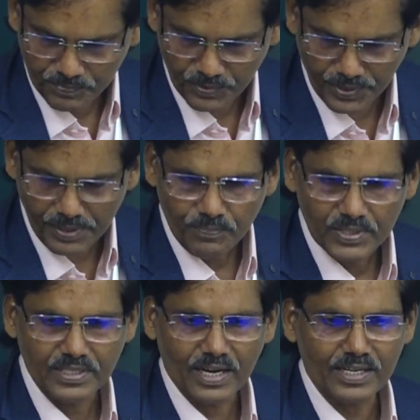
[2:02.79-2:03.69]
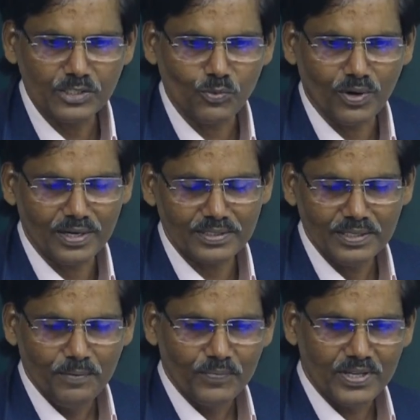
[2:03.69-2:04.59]
Okay, that is what
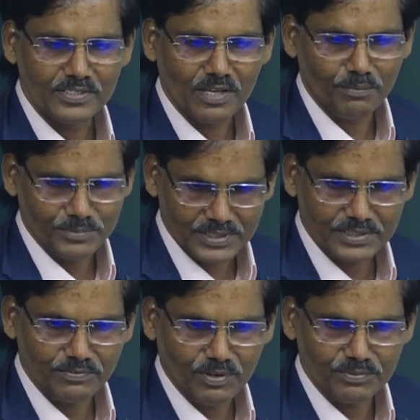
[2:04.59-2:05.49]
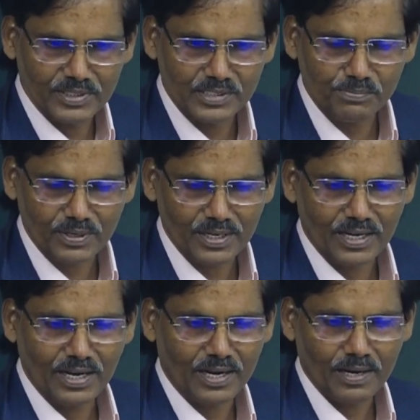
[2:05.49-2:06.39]
is the objective of this
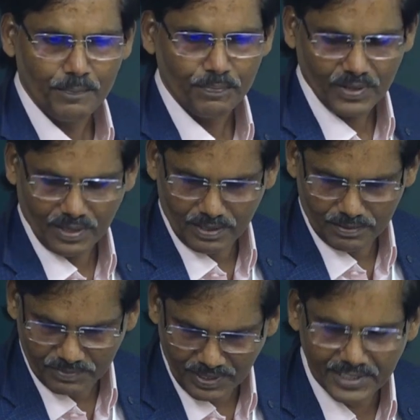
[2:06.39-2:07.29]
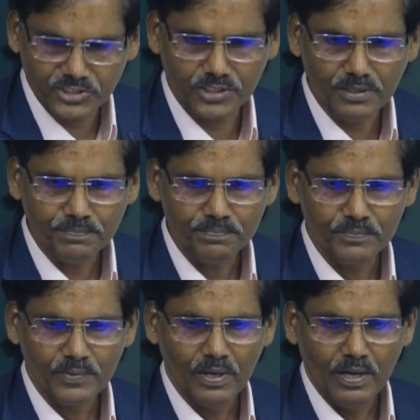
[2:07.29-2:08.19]
particular lecture.
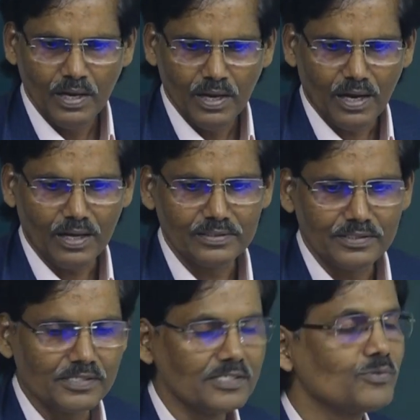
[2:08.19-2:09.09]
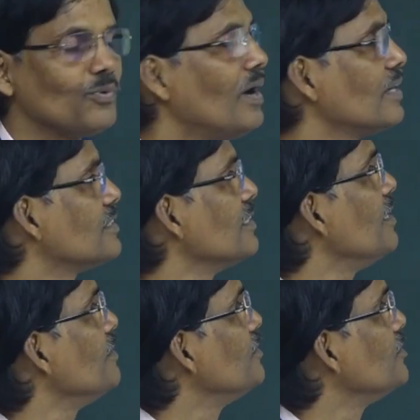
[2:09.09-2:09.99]
This is what
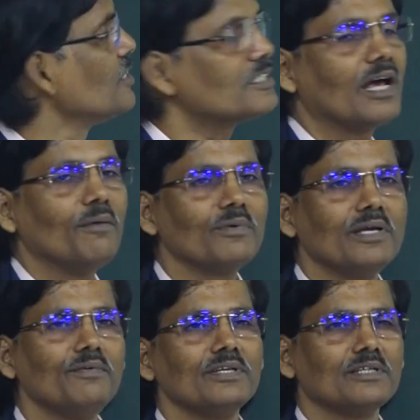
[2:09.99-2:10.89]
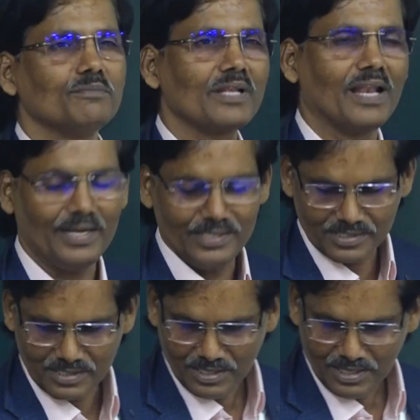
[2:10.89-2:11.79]
just I am giving some slides.